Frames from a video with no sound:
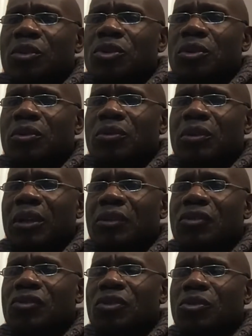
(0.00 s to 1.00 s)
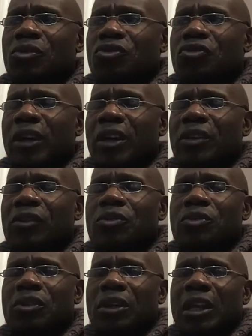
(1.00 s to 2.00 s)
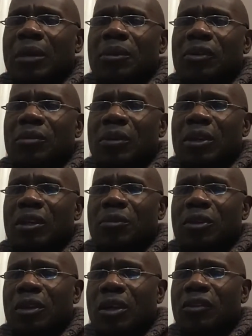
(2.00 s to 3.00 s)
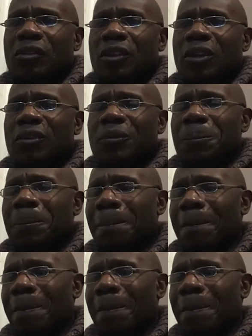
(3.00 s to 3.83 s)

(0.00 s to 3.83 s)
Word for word: social social strata, social dynamics that make up the United States.